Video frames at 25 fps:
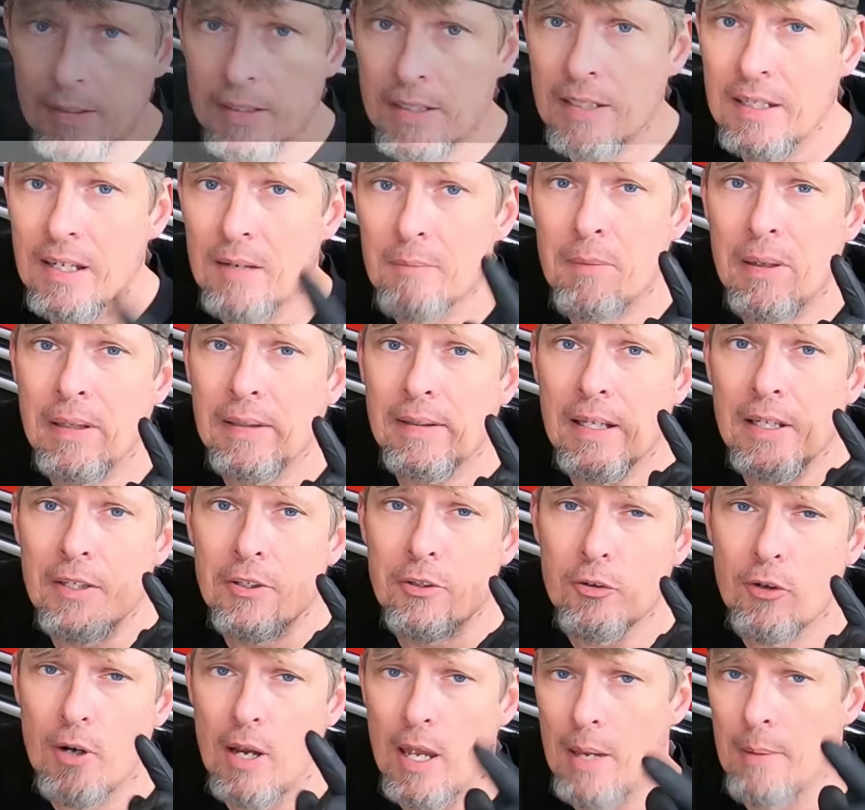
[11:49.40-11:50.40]
link and make that
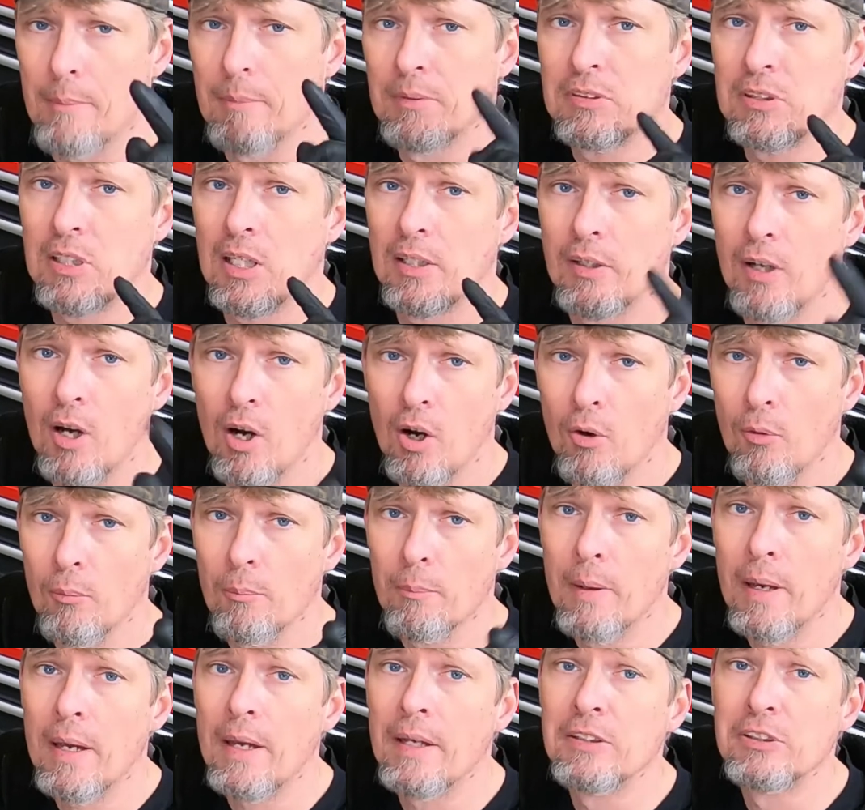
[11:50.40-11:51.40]
your Amazon
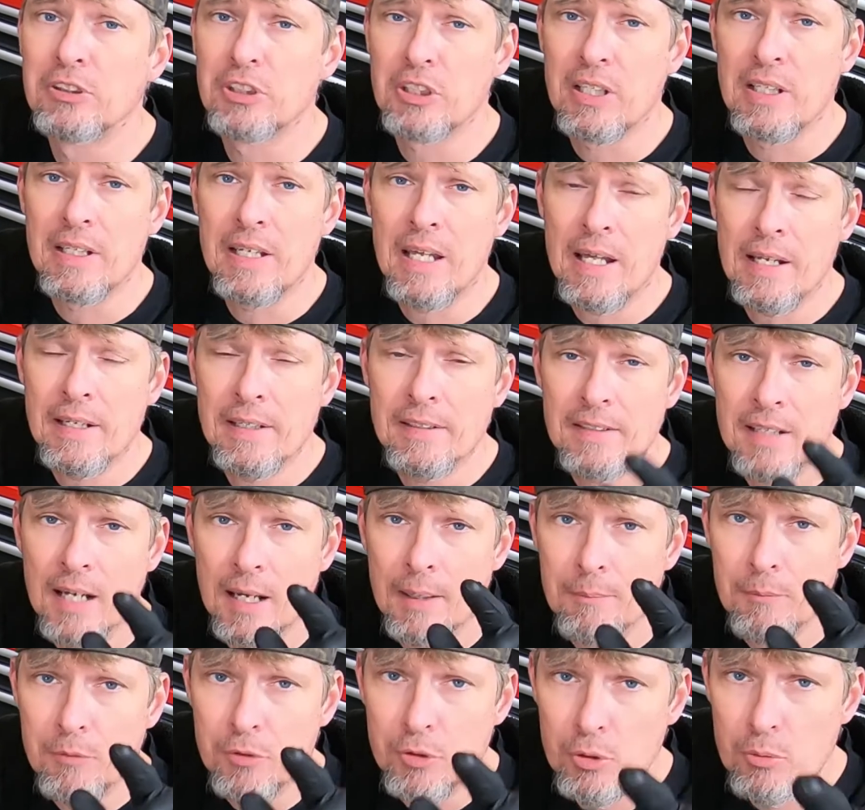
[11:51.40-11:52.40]
homepage. And
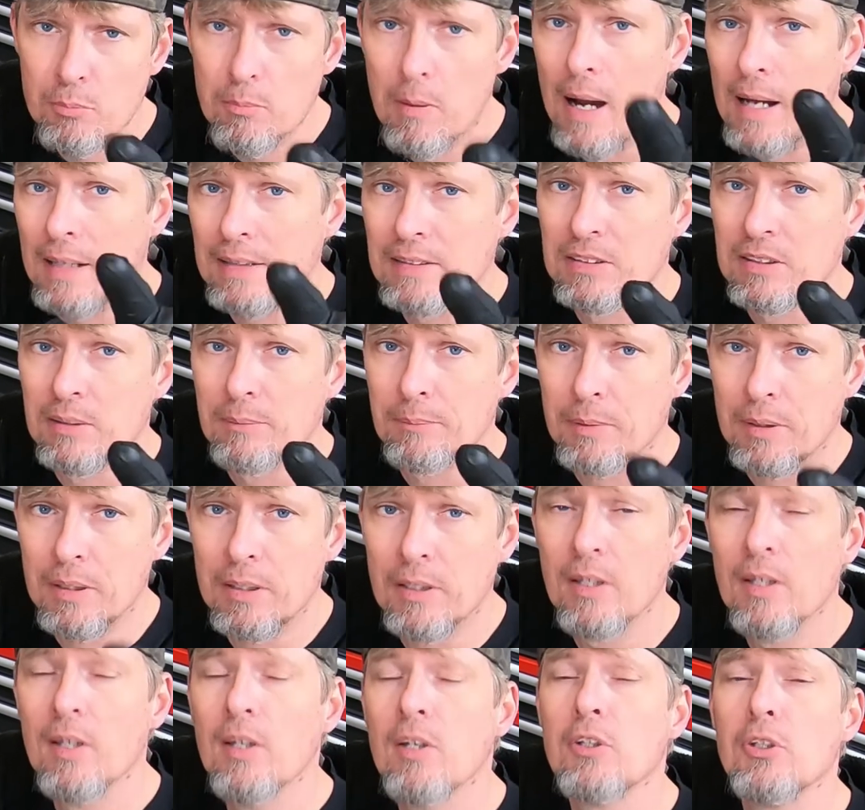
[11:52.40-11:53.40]
anytime you buy
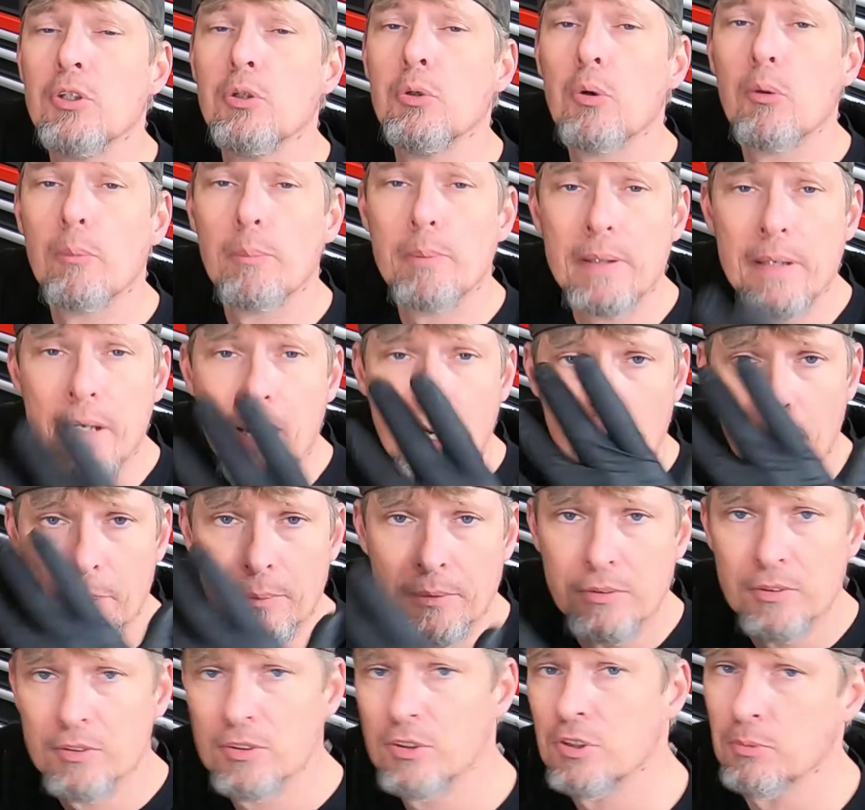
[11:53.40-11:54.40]
something, you will be
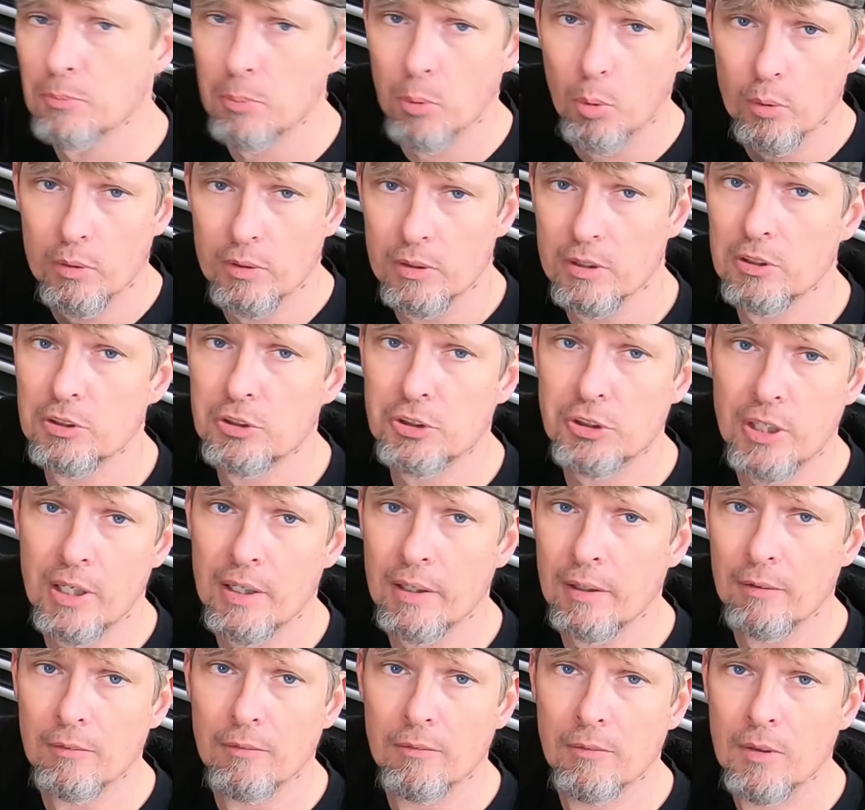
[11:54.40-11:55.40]
helping to support this
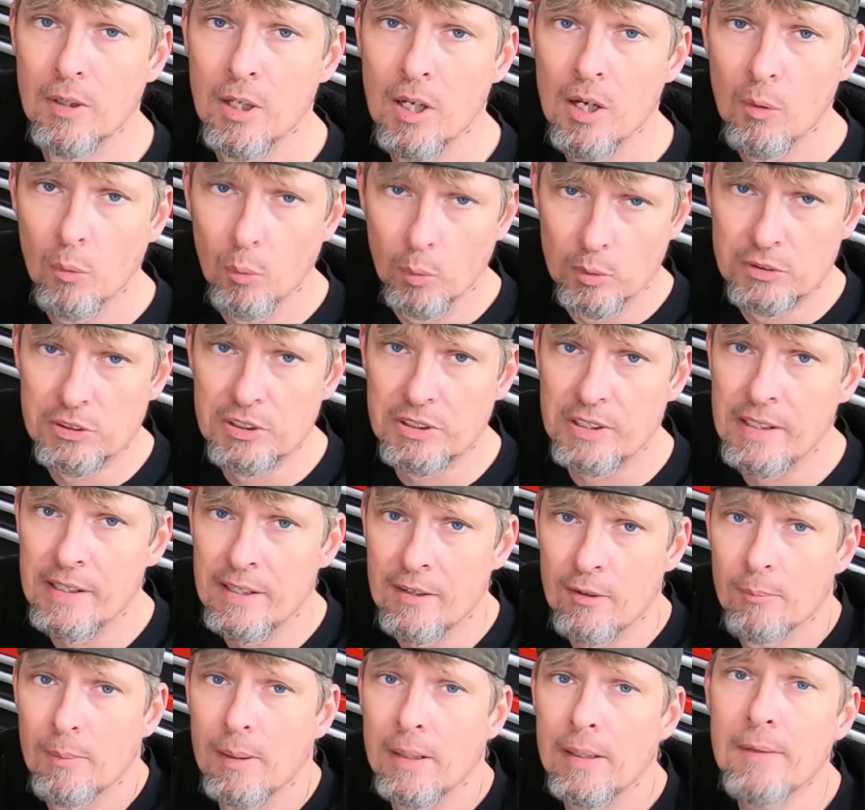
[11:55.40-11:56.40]
channel. Once again,
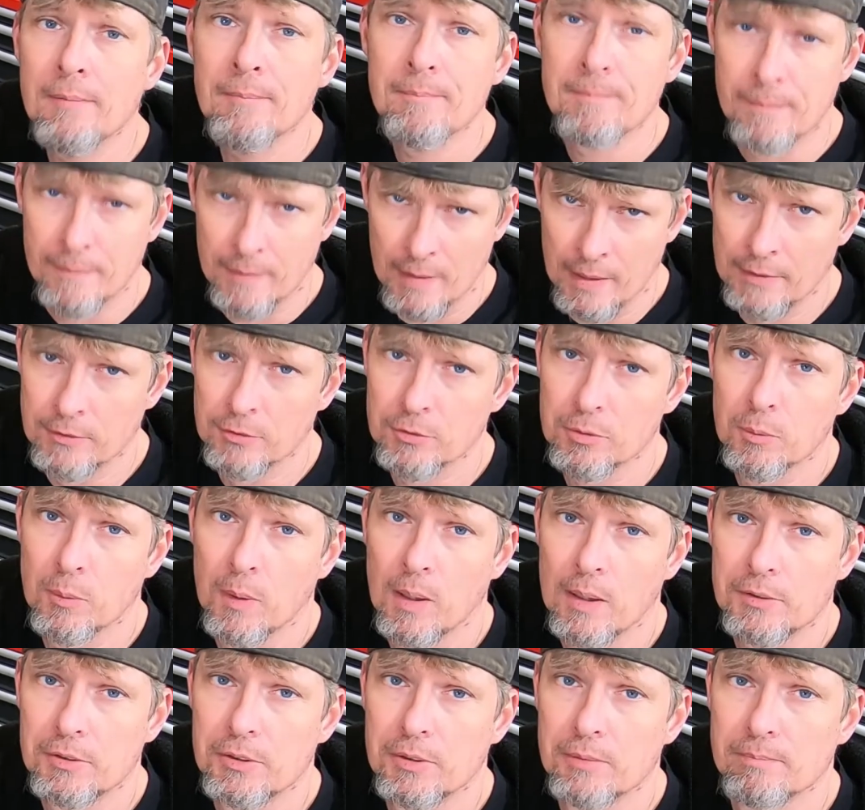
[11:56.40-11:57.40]
everybody, thanks for
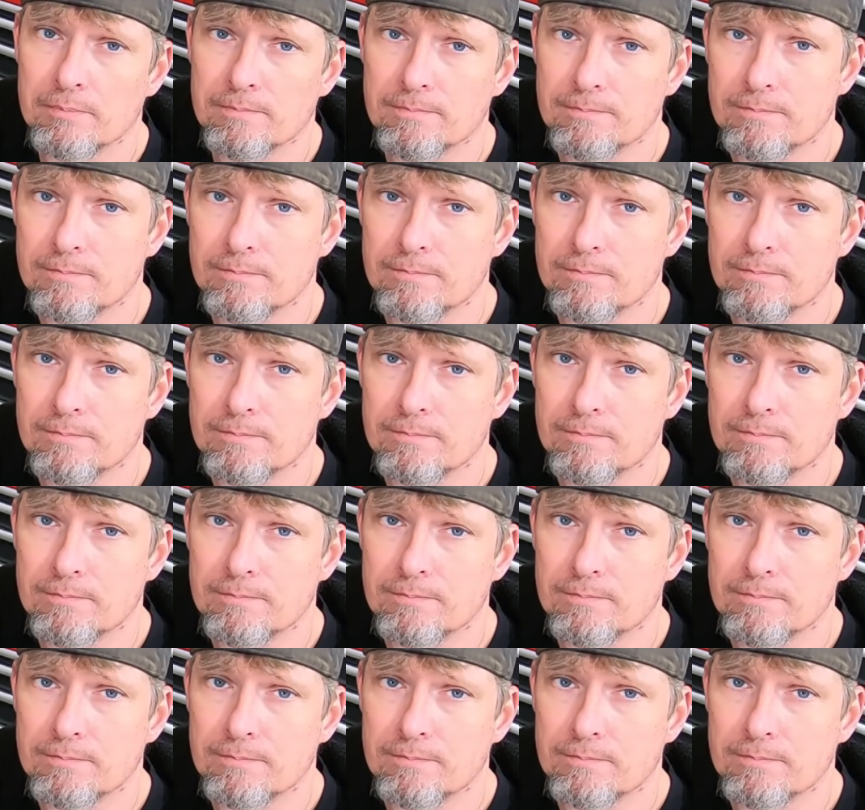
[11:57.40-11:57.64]
watching.